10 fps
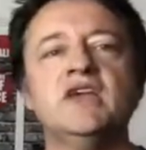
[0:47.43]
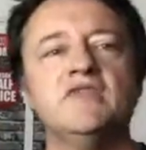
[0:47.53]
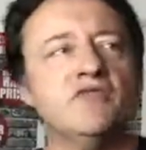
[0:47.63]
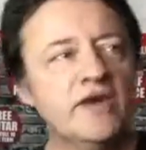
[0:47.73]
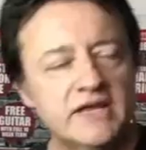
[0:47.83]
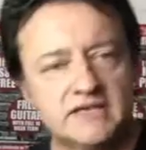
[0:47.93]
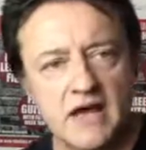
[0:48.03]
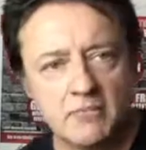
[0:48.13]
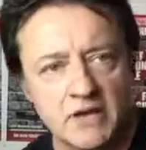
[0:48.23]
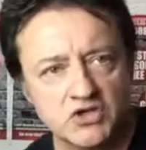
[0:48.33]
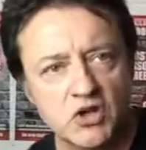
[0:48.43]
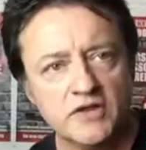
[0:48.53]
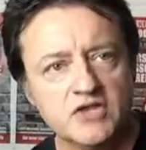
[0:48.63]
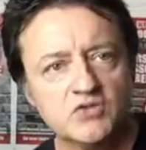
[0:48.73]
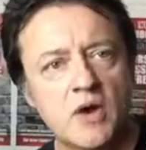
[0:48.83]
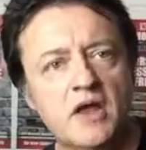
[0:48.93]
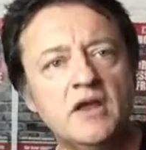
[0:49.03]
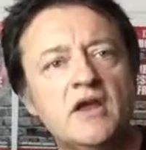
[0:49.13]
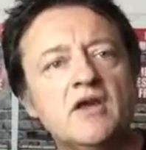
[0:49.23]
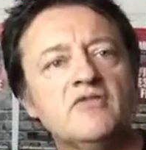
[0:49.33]
You get a free guitar, much like this one
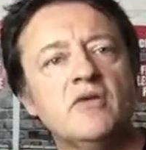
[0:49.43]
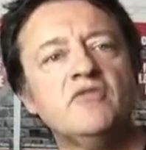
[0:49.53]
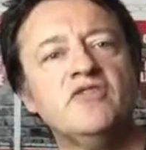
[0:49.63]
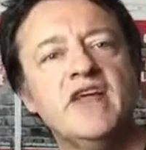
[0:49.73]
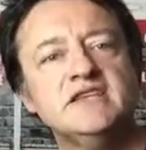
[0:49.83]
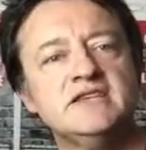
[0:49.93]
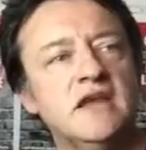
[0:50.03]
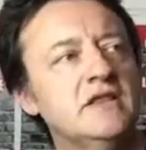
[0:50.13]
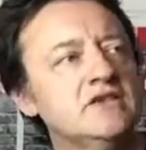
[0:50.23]
from Valencia.